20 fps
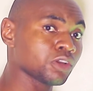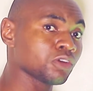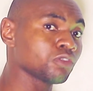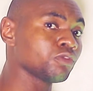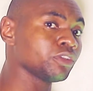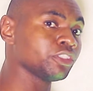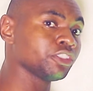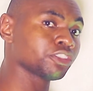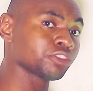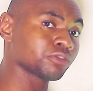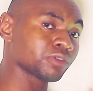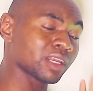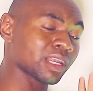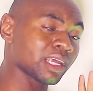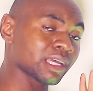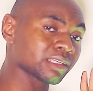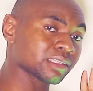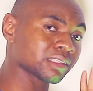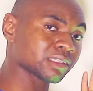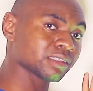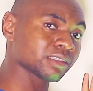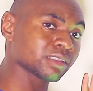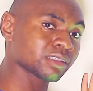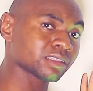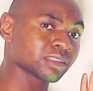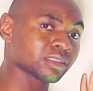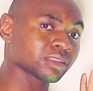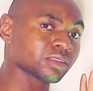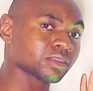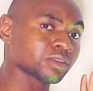which
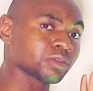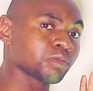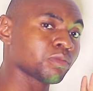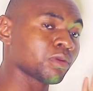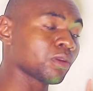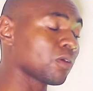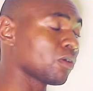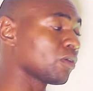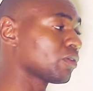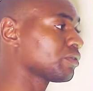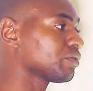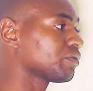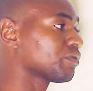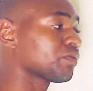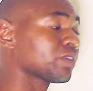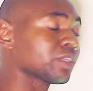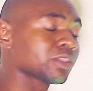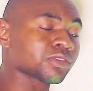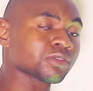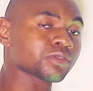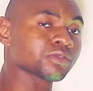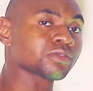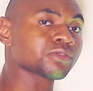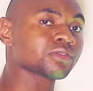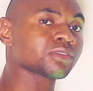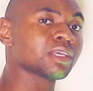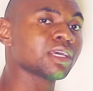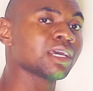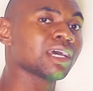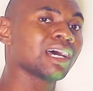relaxes the blood
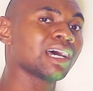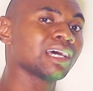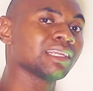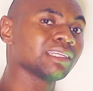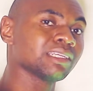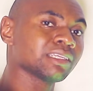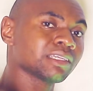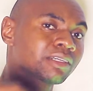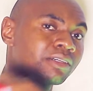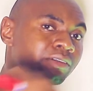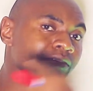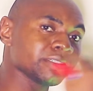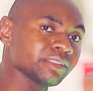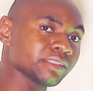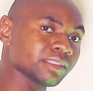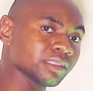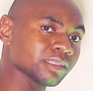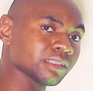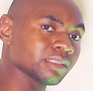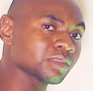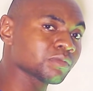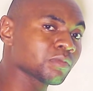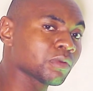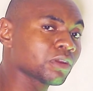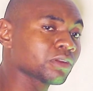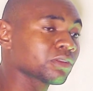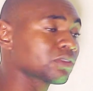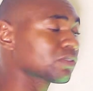vessels and increases blood